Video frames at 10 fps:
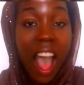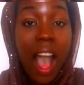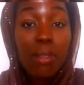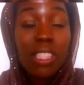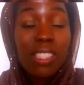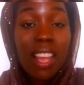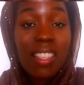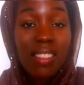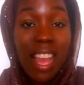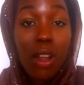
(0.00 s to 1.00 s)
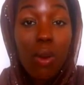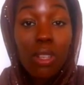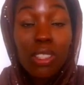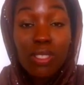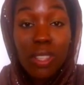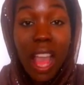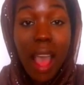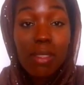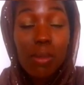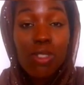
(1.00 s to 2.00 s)
I would just like to thank all of you that
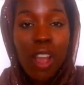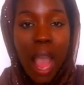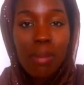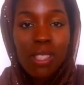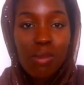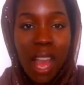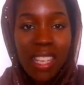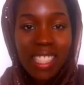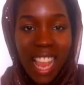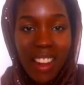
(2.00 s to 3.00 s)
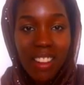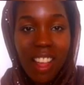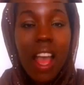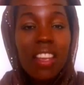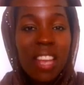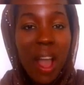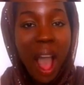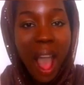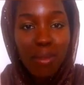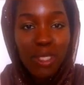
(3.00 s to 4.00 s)
have subscribed to my channel. Now
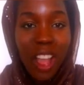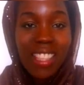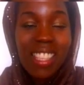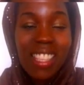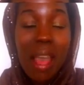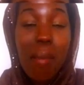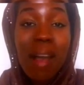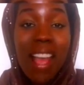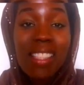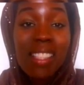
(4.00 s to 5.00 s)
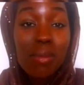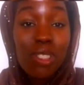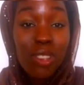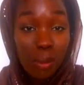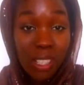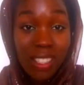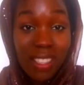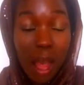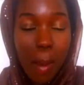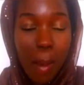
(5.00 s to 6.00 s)
I'm trying to get my
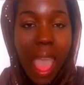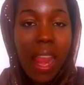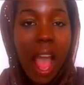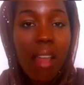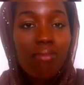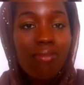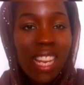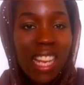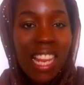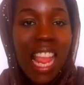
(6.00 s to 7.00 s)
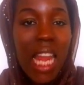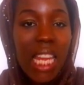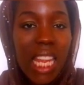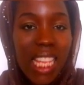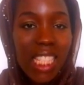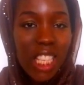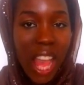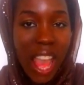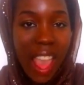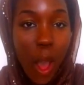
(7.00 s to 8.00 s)
subscriptions up and I really need your
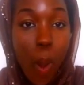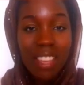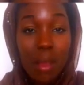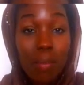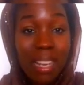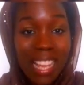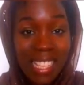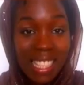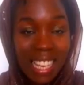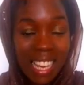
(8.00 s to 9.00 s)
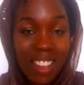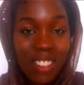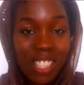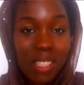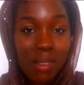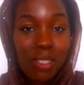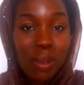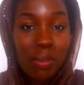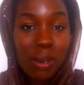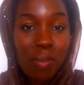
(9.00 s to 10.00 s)
help. Please click on the
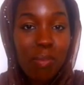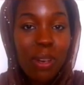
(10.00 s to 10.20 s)
subscription